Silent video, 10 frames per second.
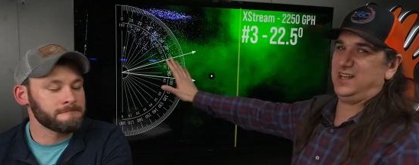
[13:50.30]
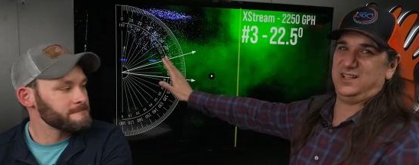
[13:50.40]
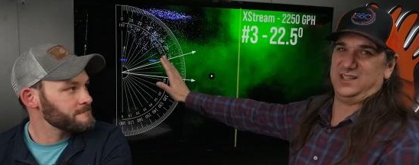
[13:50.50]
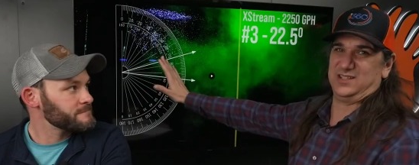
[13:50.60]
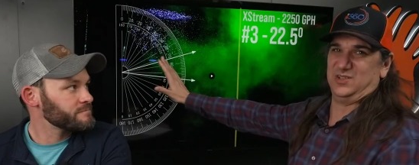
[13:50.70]

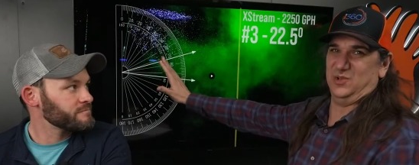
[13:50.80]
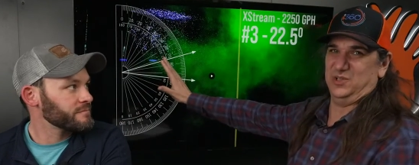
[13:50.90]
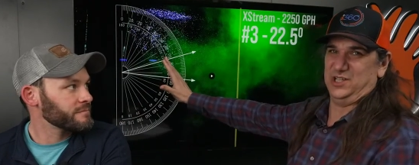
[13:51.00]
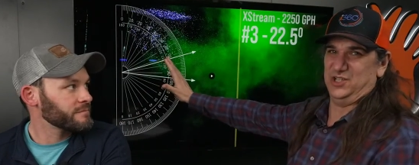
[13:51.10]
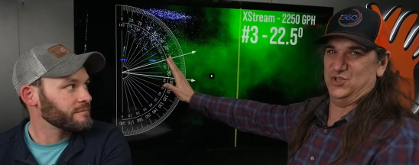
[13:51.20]
Speaker 1: kind of like
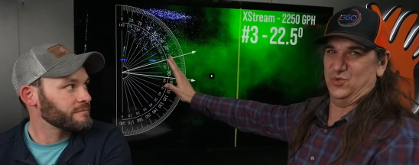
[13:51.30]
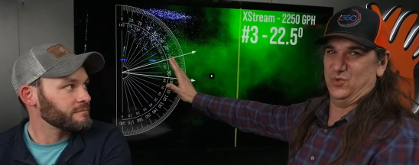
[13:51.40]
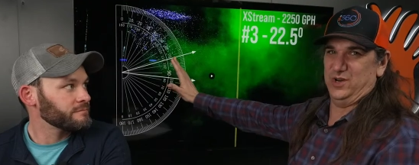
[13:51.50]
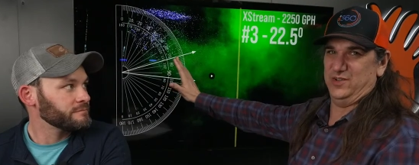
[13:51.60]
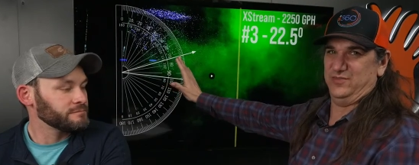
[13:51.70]
slowly
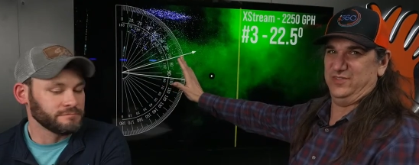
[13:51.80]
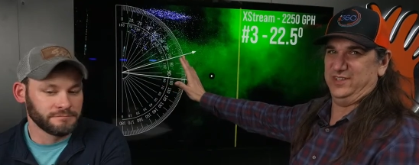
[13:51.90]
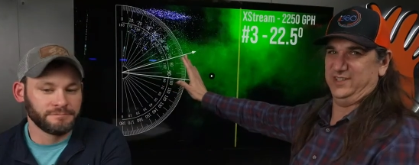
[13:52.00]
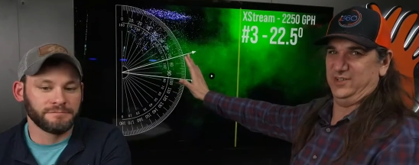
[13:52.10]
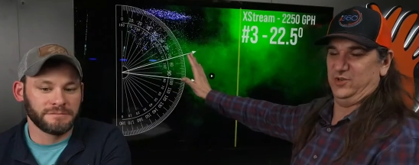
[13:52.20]

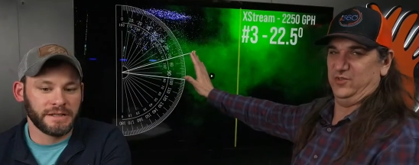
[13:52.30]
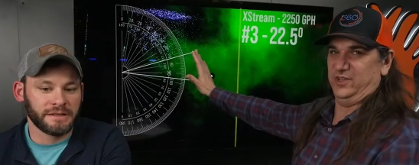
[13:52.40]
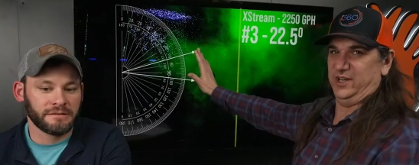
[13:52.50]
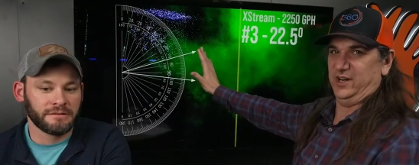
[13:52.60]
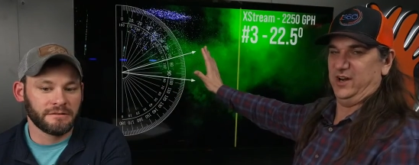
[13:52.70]
drifted over
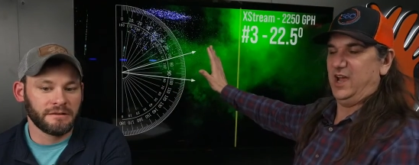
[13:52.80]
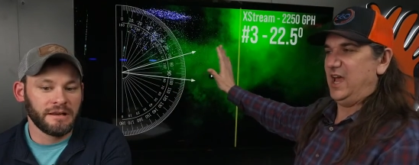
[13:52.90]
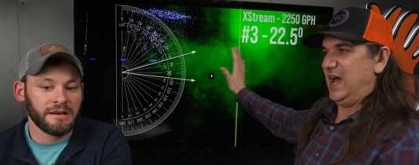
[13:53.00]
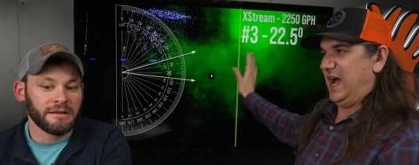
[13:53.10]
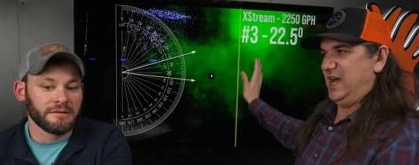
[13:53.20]
yeah. there
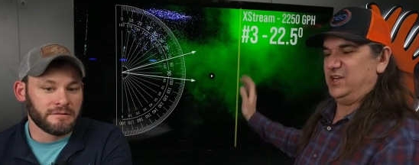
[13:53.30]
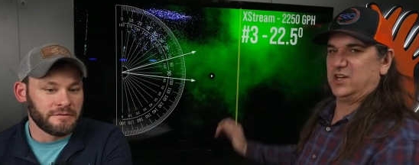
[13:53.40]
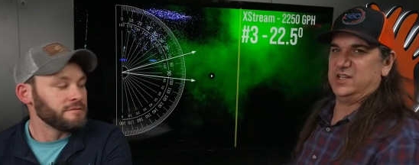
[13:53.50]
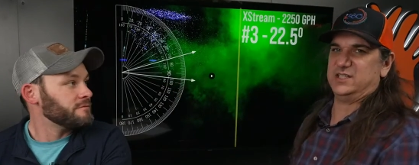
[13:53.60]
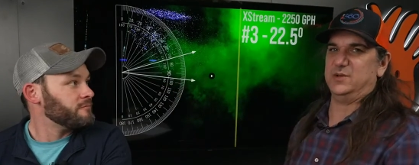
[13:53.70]
uh,
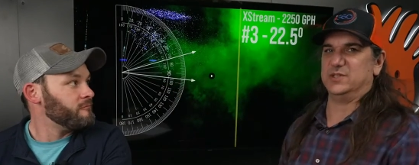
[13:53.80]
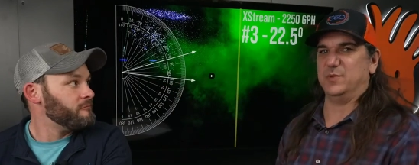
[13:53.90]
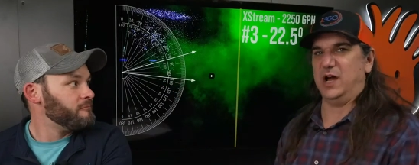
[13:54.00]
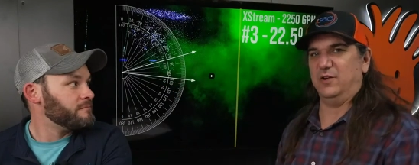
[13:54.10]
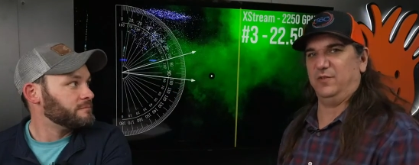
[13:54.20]
you're going to see with
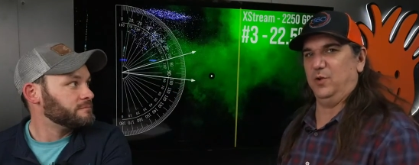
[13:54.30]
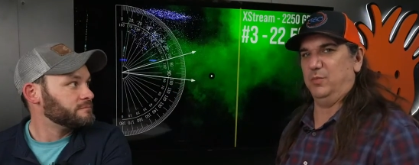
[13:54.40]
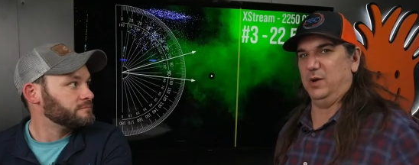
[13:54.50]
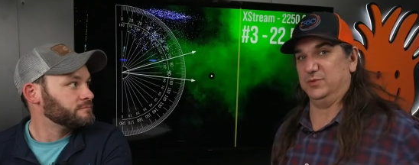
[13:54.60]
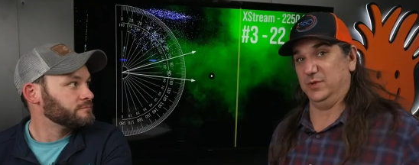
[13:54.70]
some higher flow
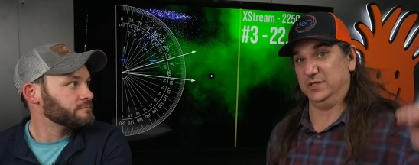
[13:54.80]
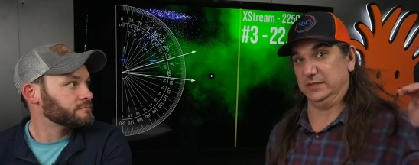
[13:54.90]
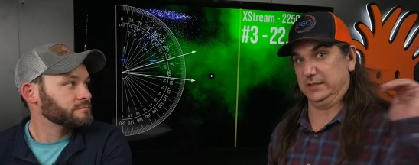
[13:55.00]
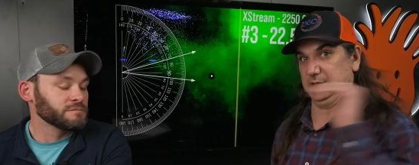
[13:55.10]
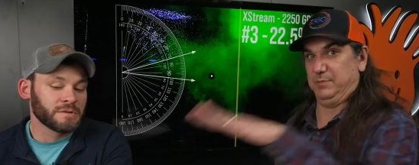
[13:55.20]
pumps where it
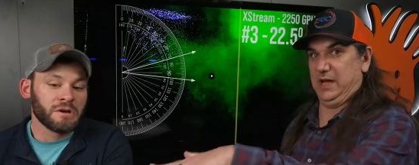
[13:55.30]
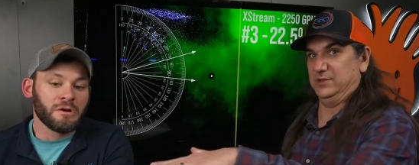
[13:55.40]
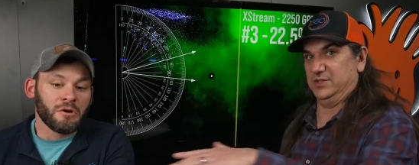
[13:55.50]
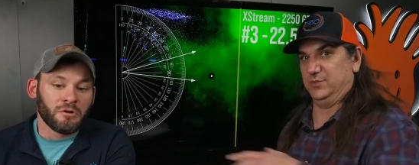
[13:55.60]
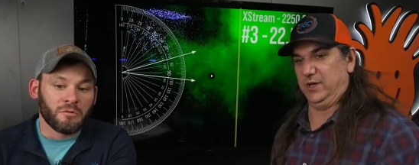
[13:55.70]
just like
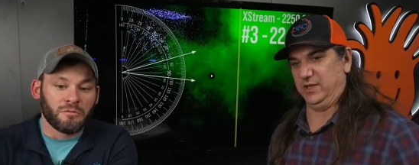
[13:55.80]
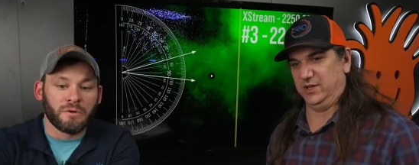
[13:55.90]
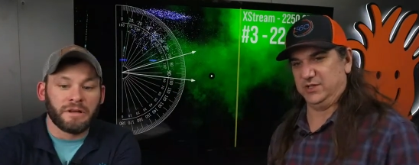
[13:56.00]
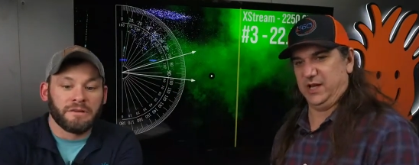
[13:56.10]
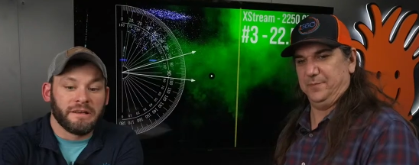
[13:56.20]
pounds its way to
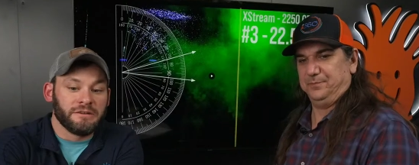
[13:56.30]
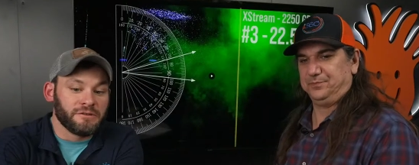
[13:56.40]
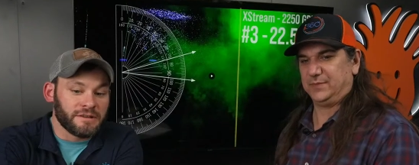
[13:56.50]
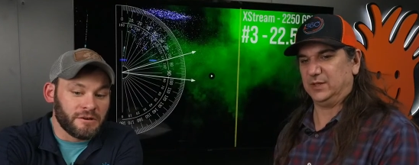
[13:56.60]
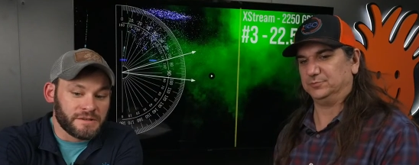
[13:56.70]
the Well,
Speaker 2: side. and
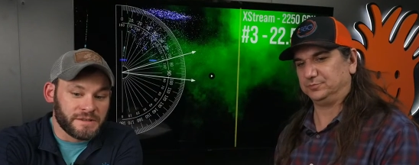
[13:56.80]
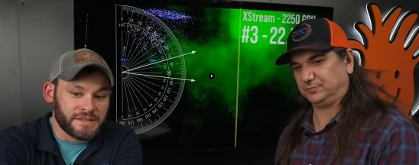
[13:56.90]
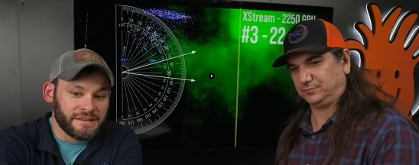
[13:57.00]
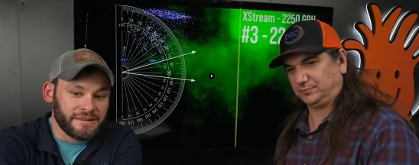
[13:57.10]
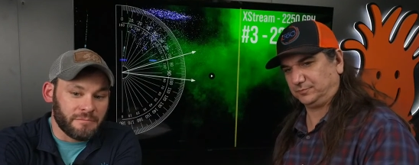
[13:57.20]
you can also
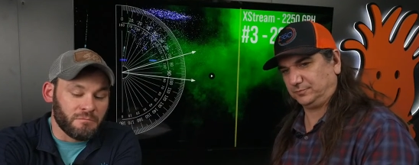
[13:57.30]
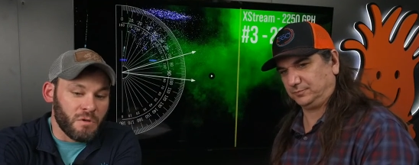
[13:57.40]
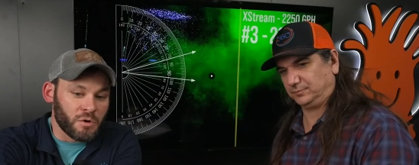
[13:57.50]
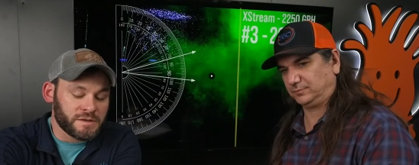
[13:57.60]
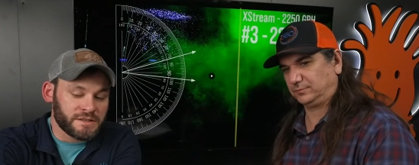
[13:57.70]
see that
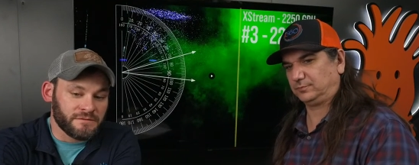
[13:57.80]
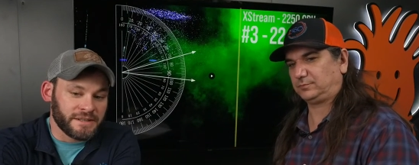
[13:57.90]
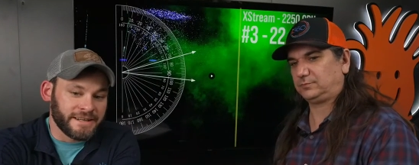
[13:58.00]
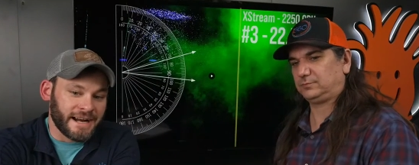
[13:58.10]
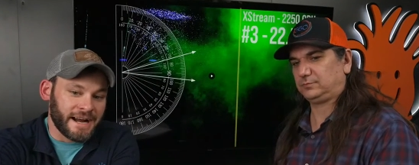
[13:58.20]
most of
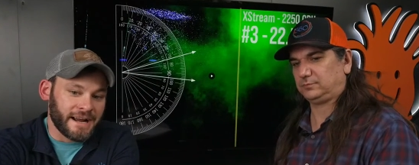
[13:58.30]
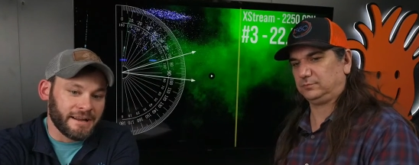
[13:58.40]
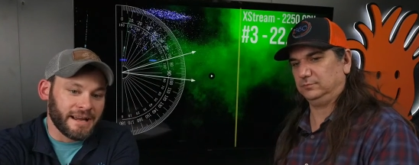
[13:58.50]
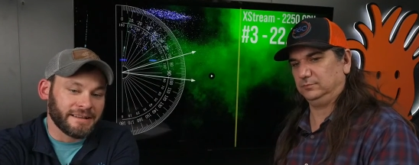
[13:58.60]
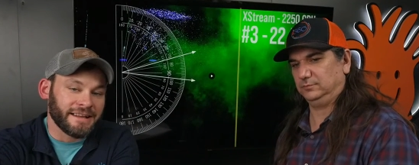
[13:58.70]
the
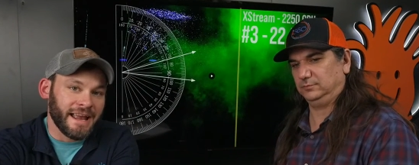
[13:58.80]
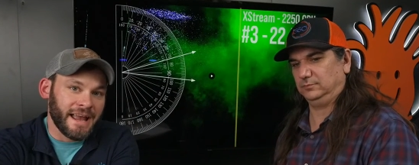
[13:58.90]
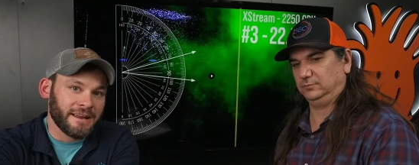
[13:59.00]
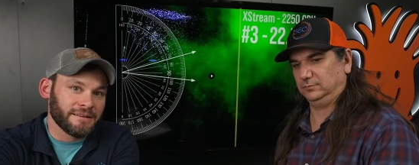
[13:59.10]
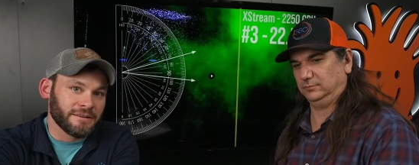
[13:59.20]
die at the
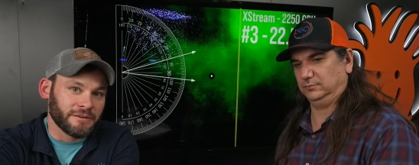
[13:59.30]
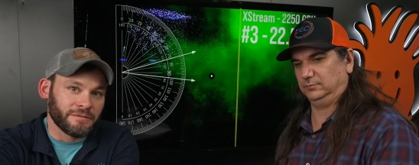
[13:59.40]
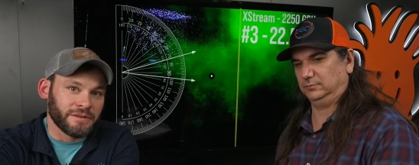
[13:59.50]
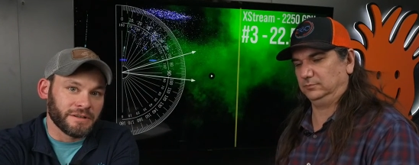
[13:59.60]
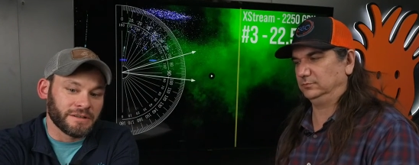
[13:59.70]
end
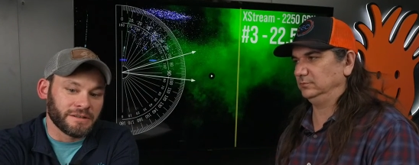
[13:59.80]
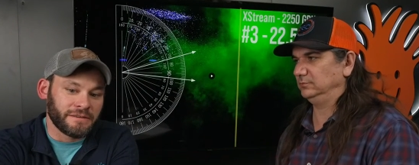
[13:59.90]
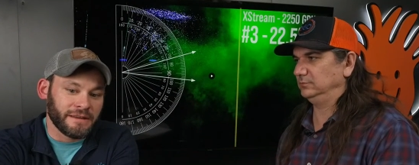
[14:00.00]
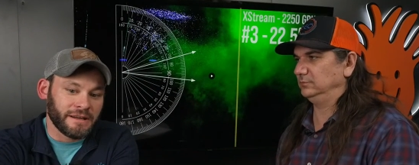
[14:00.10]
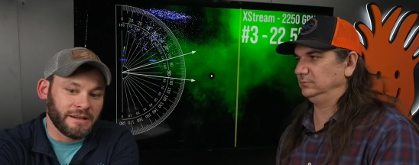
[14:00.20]
of the
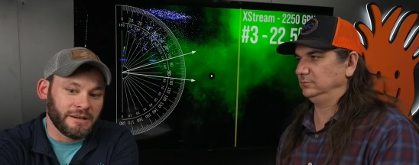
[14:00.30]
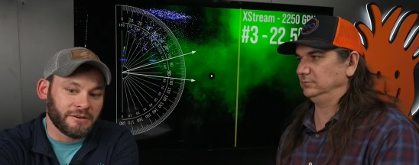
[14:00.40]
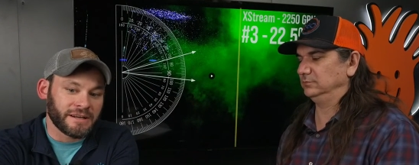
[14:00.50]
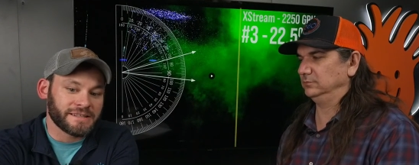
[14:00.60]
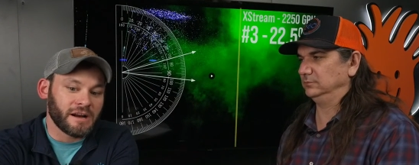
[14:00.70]
thing
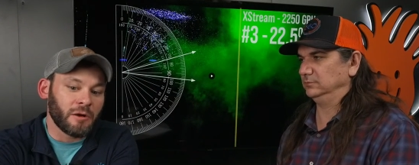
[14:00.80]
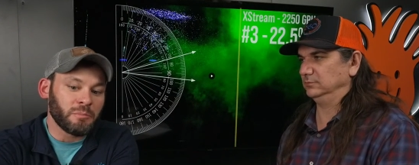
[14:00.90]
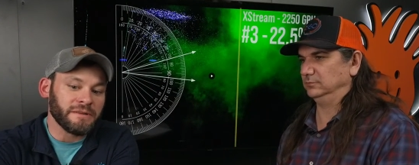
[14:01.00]
here is up